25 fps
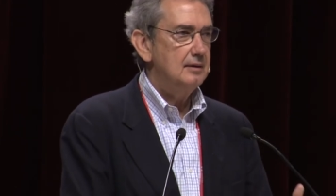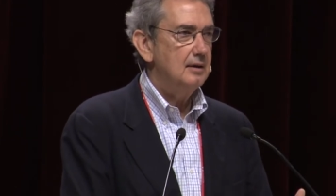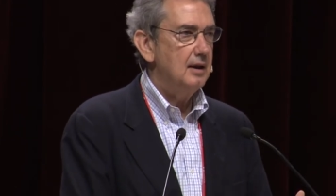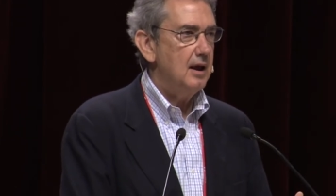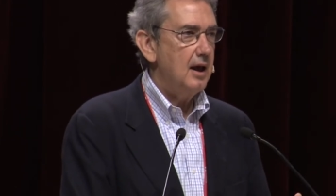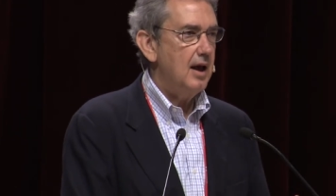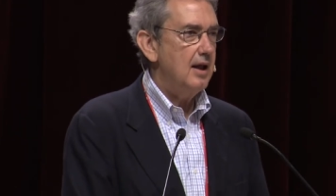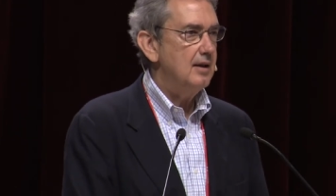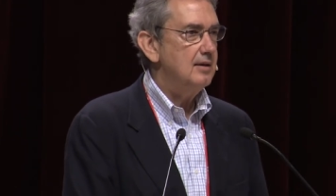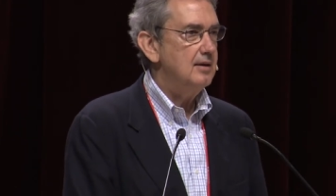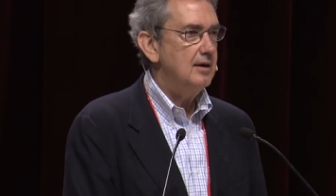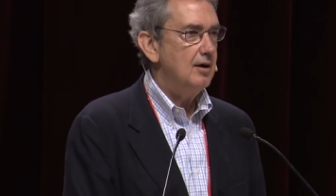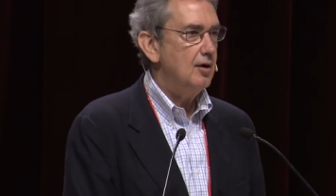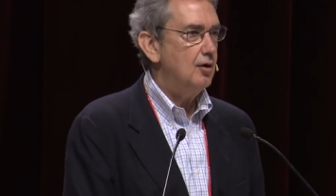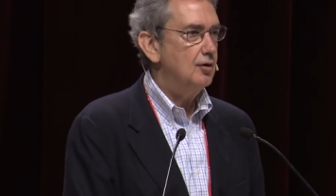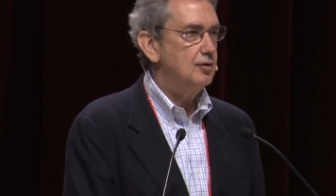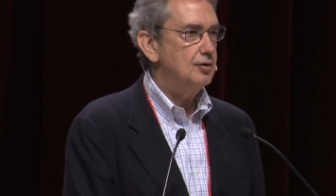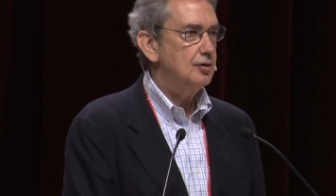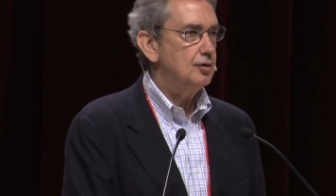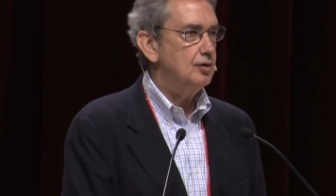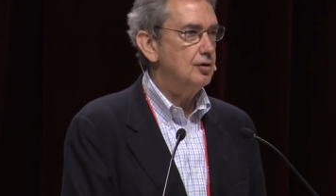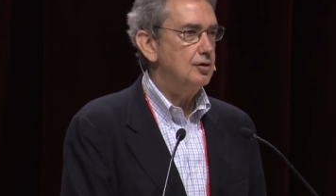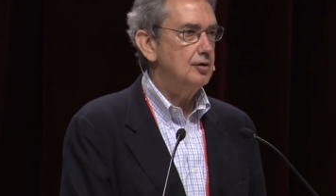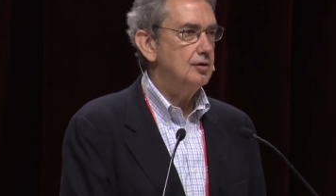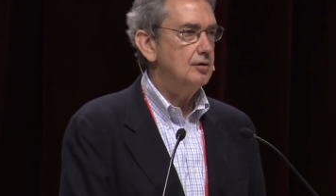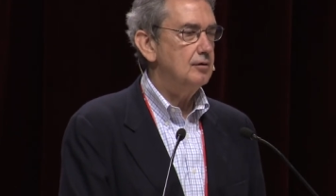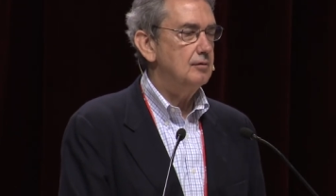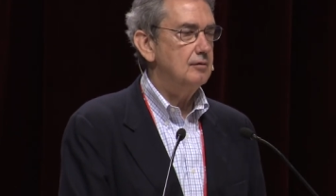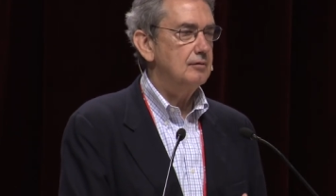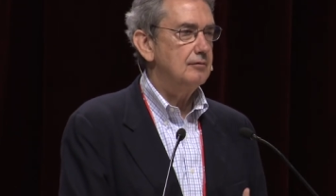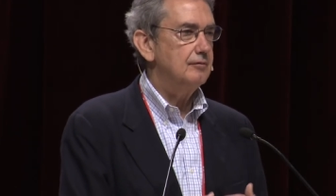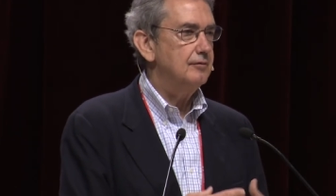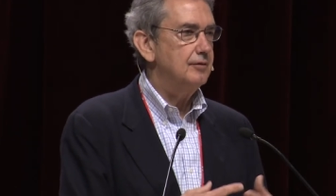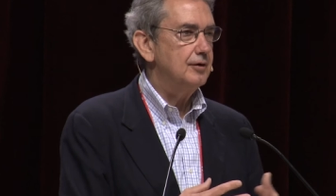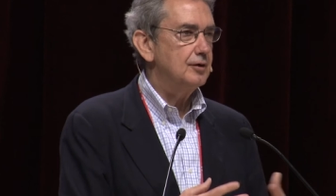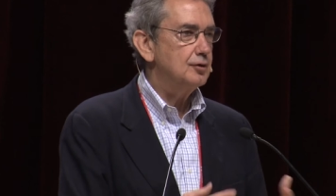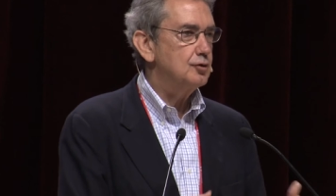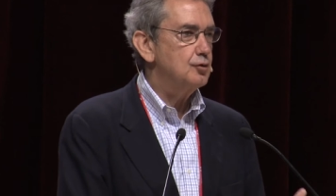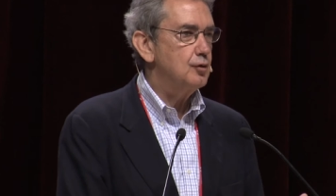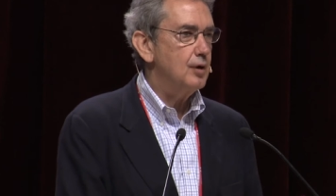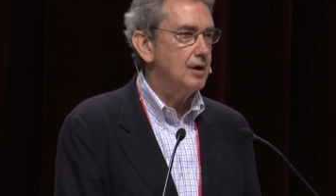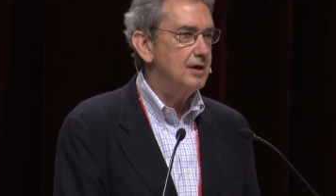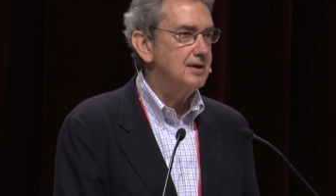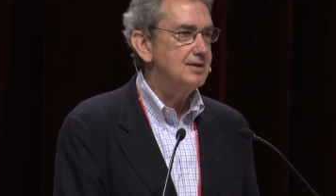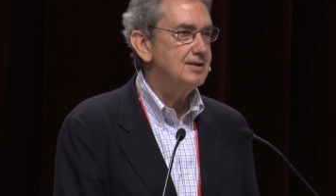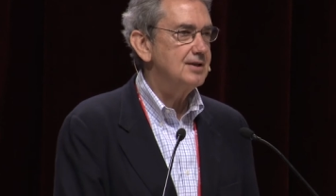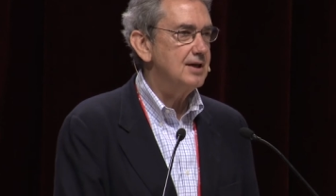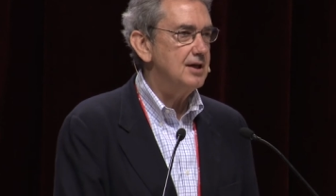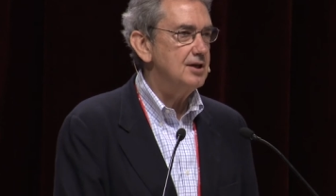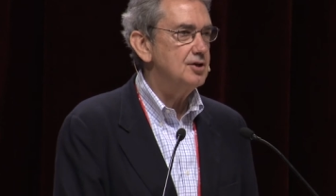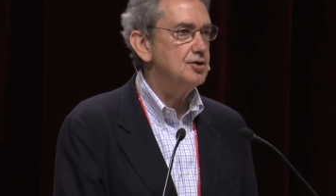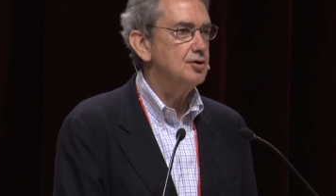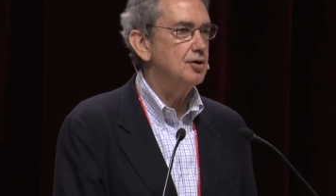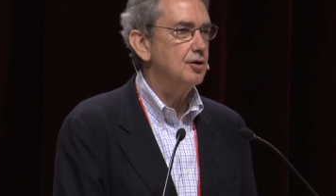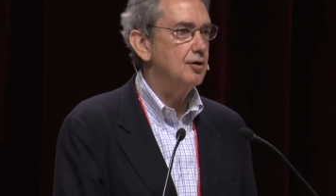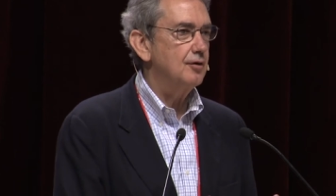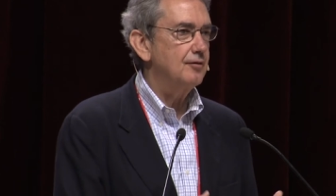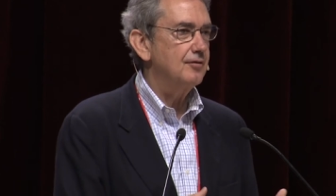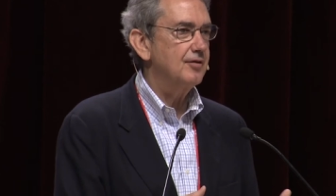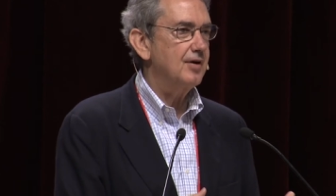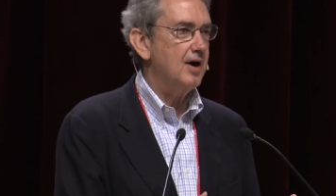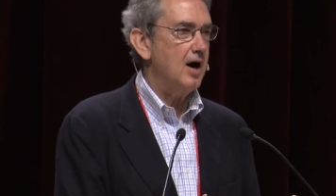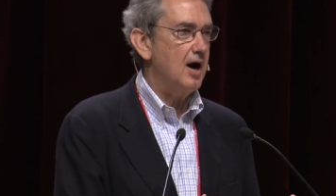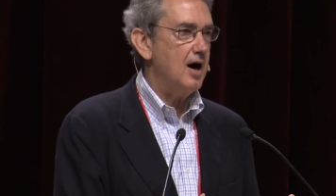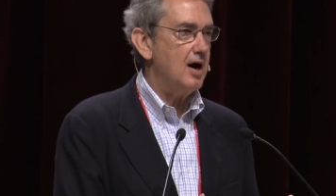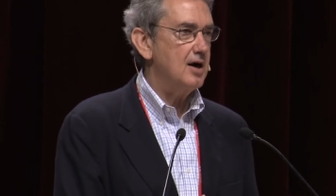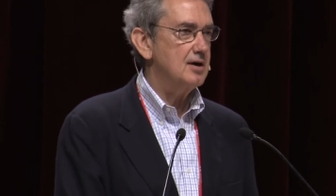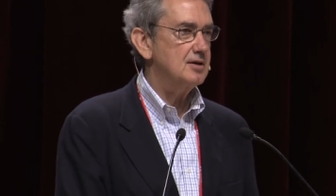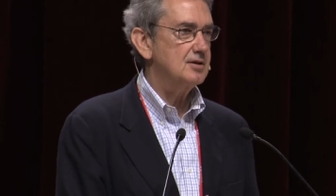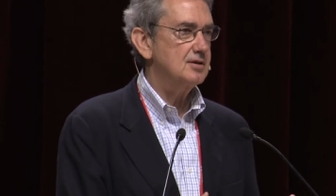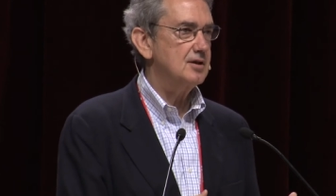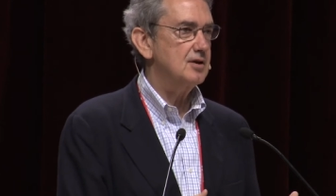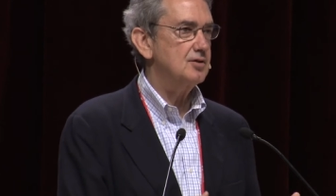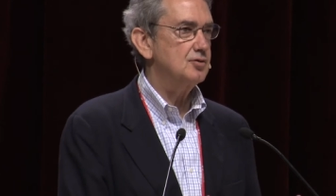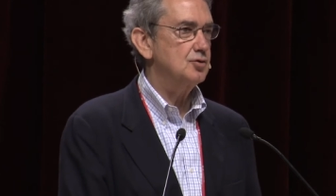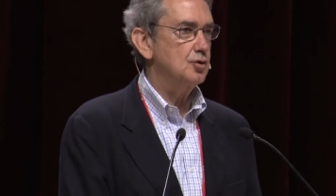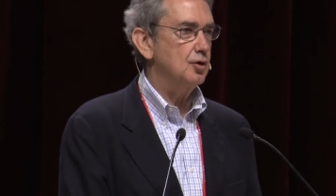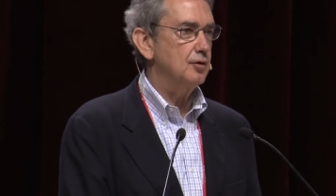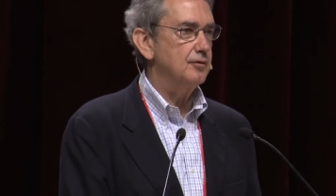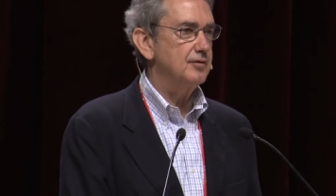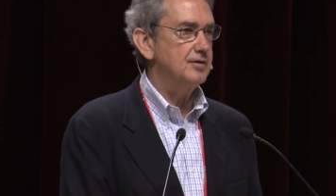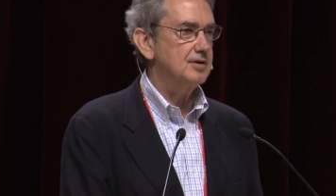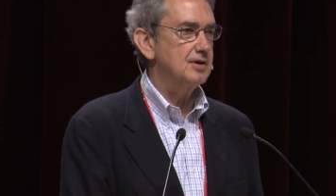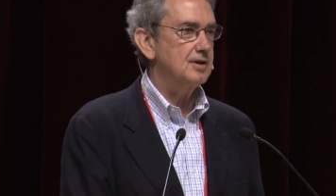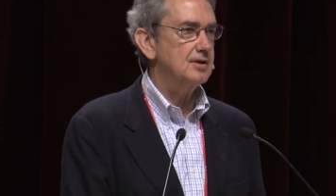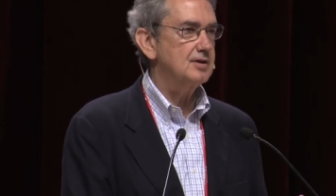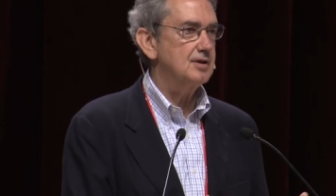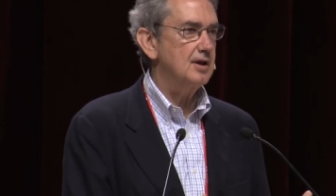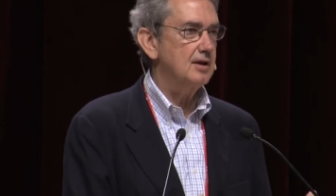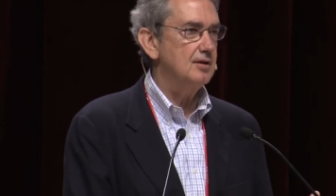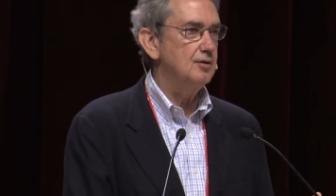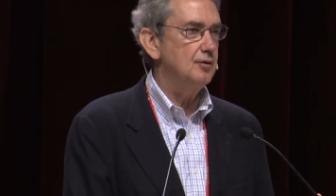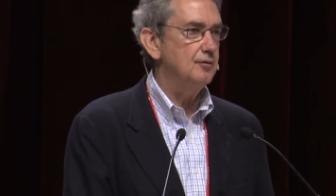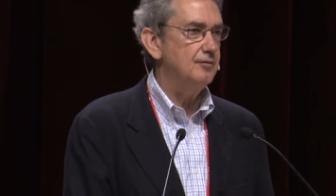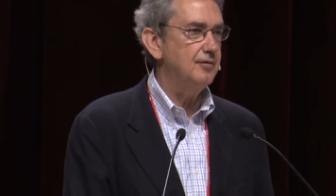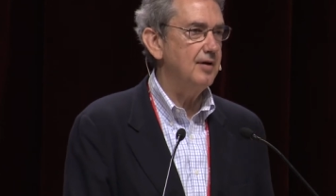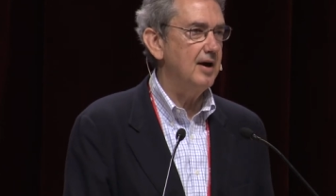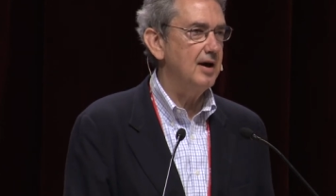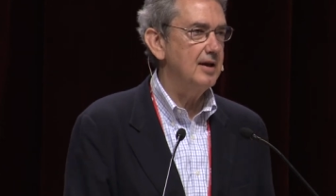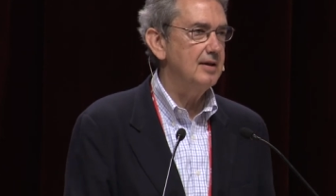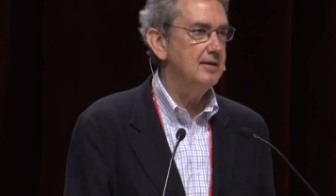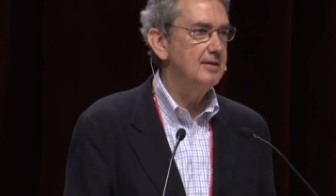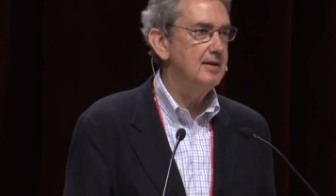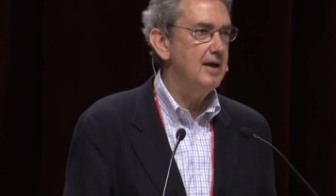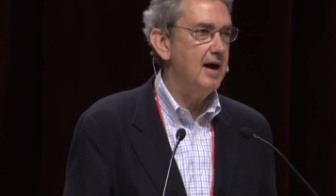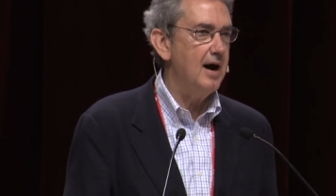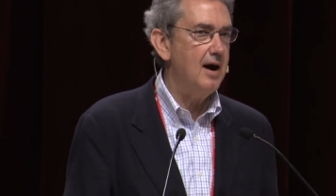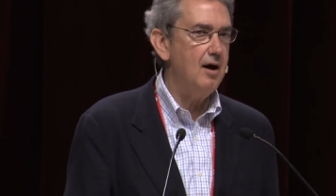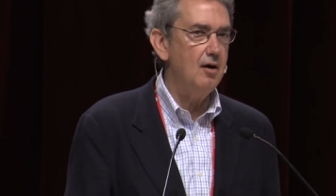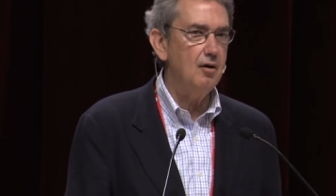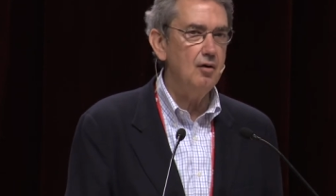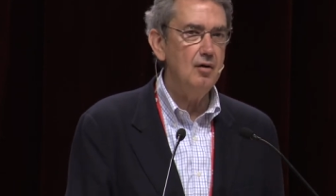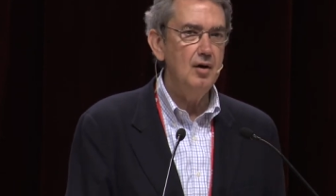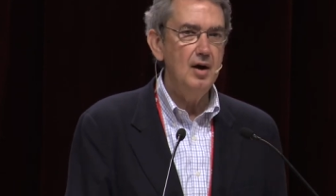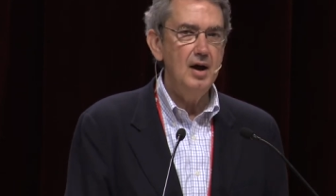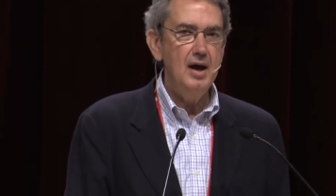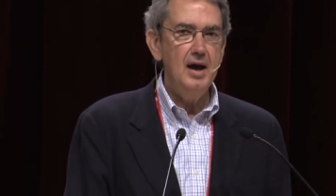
and the other virtualization of cars services that you find now